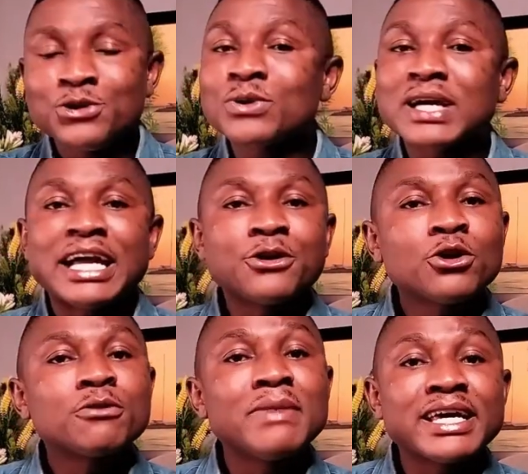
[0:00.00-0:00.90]
You
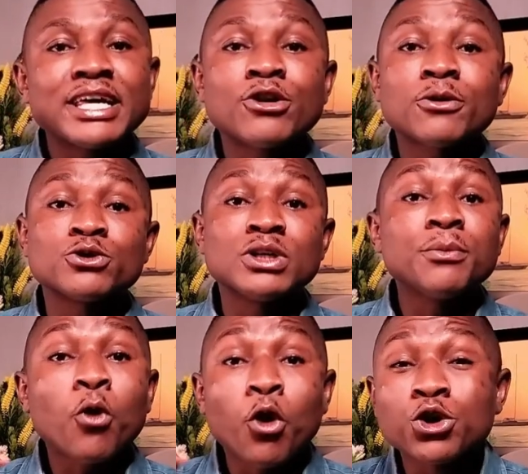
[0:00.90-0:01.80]
cannot make it up to
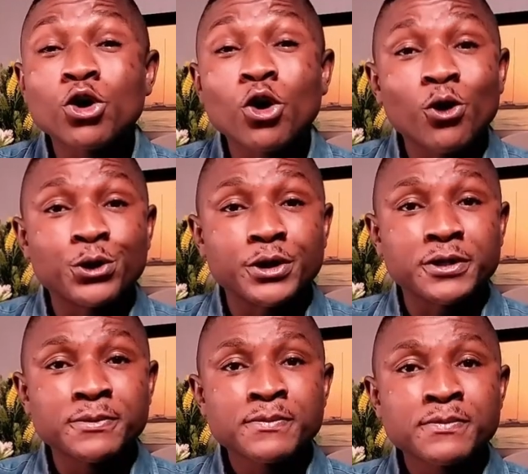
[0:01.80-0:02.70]
Him on your
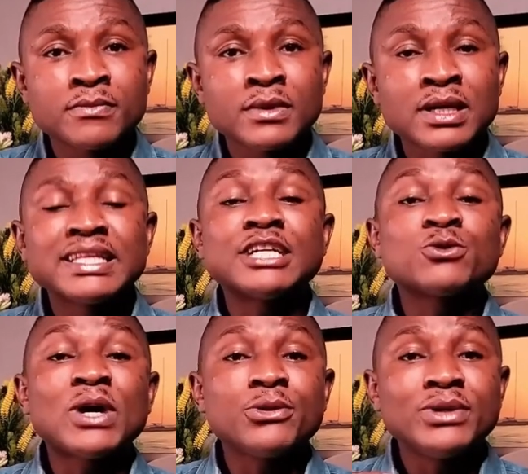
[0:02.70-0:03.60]
own. That
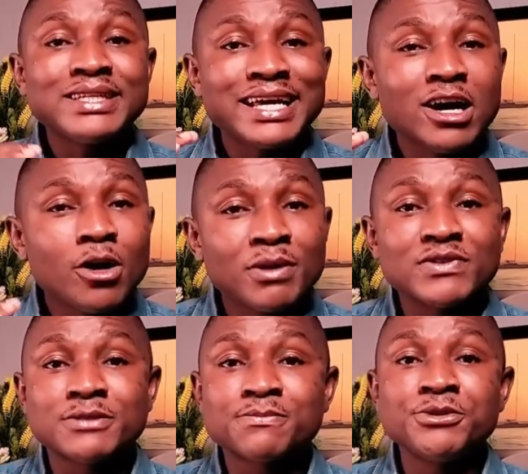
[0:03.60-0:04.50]
is why you need the help
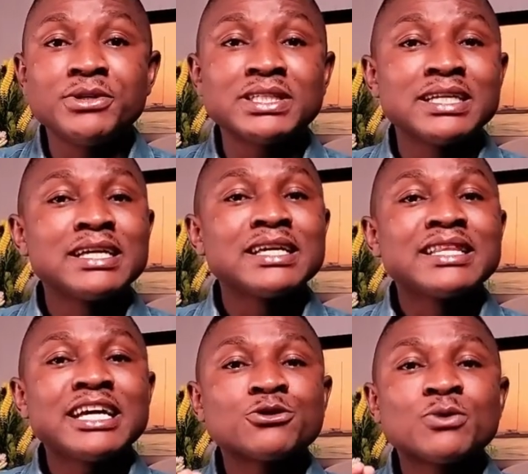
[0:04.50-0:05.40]
of His Spirit.
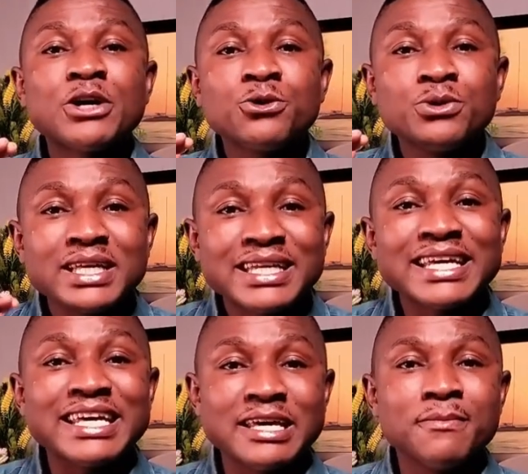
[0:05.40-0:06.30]
That is why you
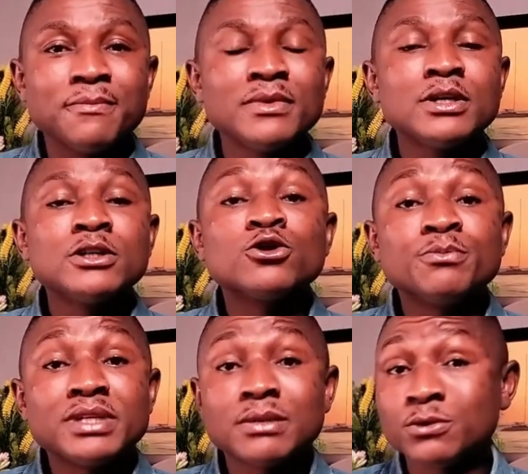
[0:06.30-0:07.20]
need Him
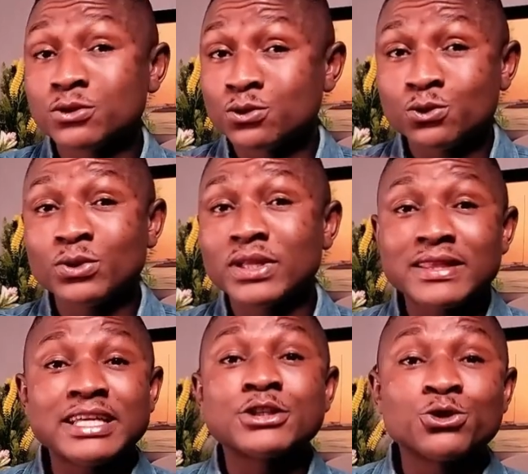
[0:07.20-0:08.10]
to be able to do
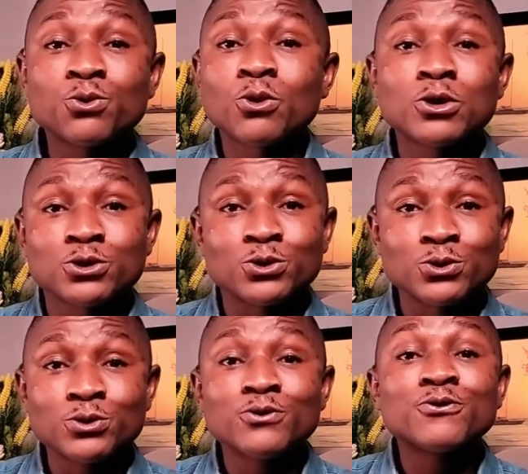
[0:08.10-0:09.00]
the things you want to
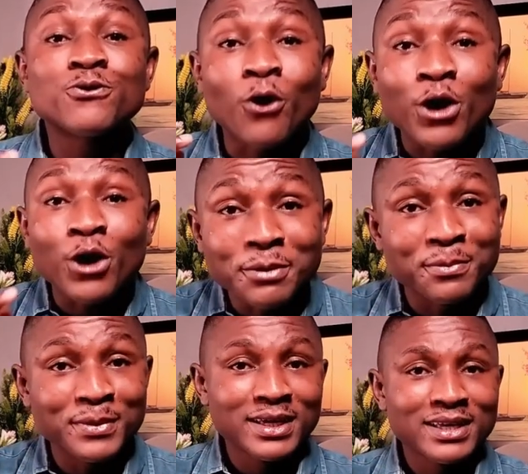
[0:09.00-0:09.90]
do for
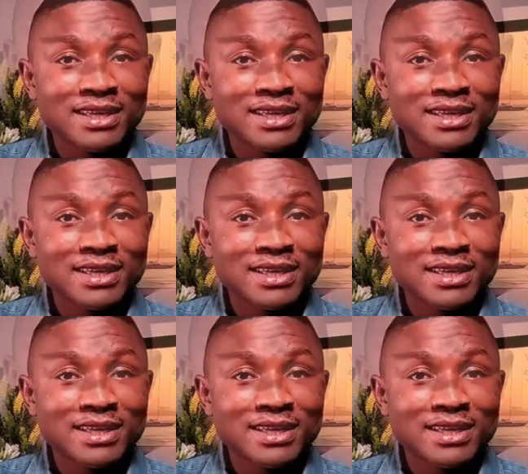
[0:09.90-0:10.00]
Him.